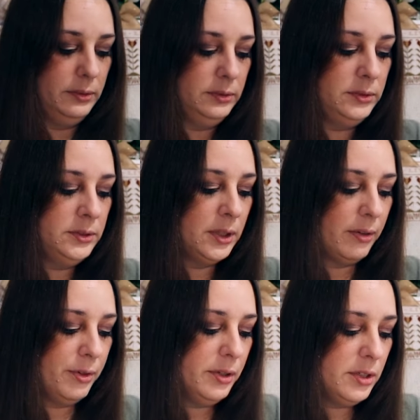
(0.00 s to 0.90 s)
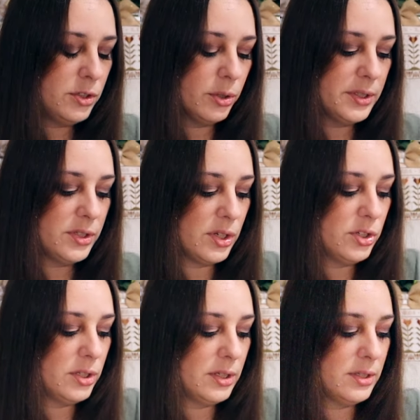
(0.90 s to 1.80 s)
I've really enjoyed
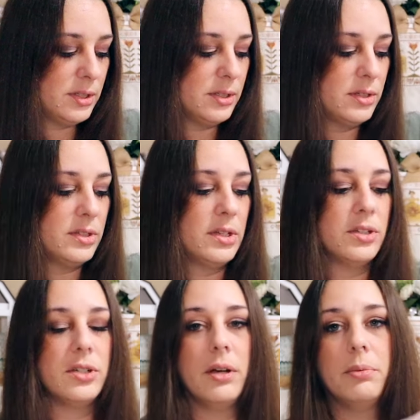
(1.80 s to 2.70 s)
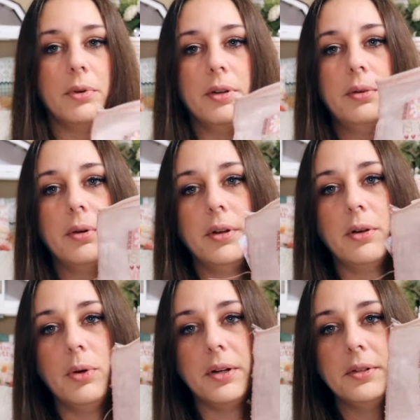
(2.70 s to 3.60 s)
stitching this. This is stitched up really, really
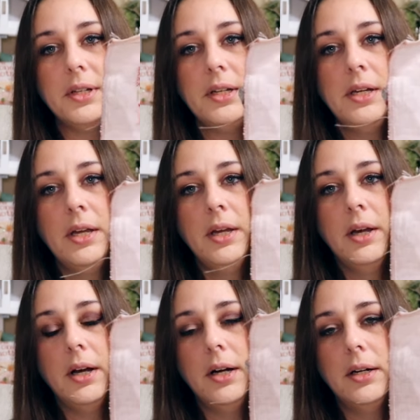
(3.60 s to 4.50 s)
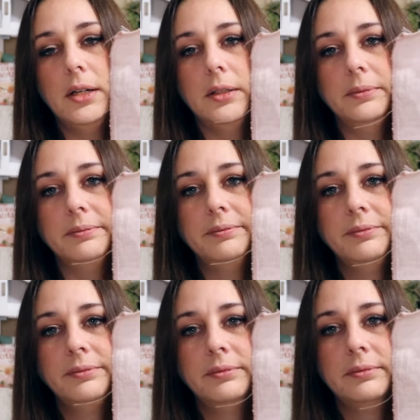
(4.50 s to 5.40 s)
quickly. I'm
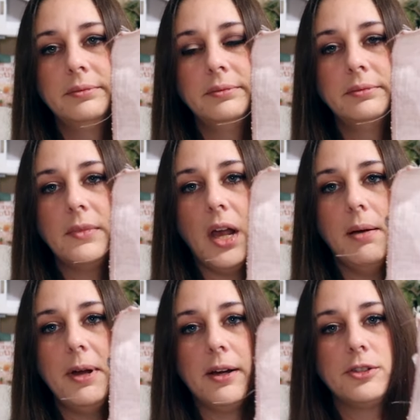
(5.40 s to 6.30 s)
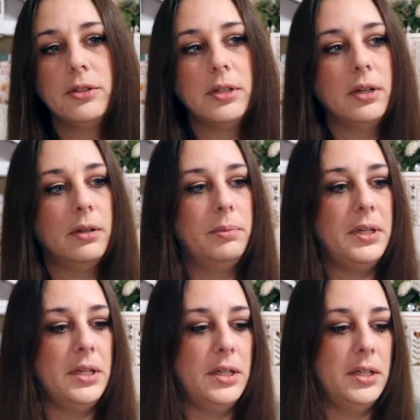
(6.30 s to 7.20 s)
actually going to
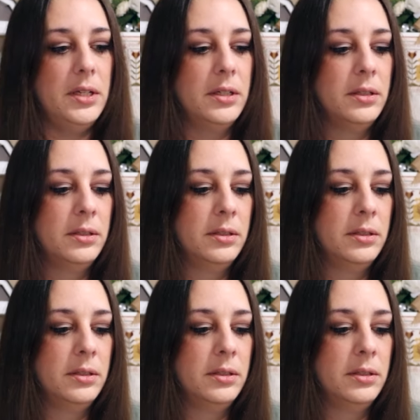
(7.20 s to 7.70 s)
be